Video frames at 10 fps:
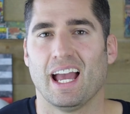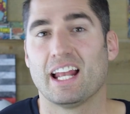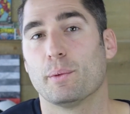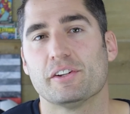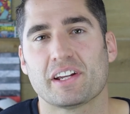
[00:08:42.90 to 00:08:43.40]

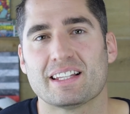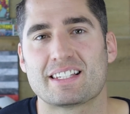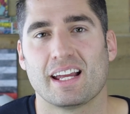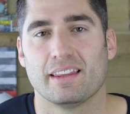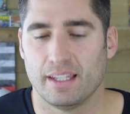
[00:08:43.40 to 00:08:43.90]
And I wish I could
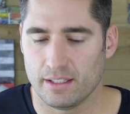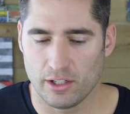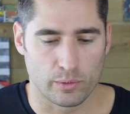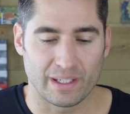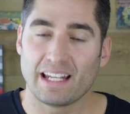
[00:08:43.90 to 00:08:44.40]
say
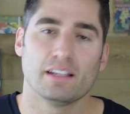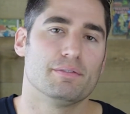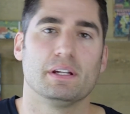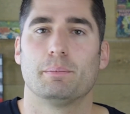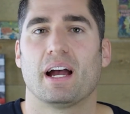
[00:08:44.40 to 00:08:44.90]
that, getting
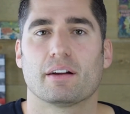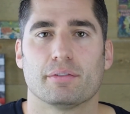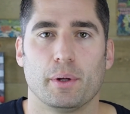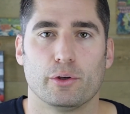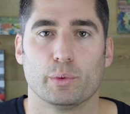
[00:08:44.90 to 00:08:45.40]
feedback
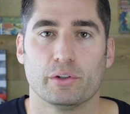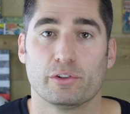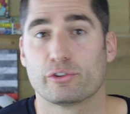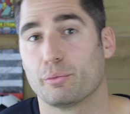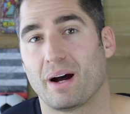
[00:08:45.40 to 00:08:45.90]
from other
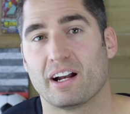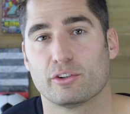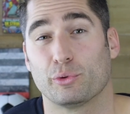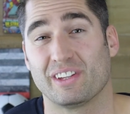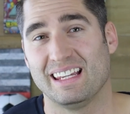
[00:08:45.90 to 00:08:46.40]
realtors and
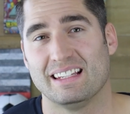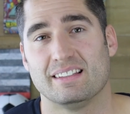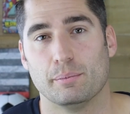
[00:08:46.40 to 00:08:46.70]
buyers was easy,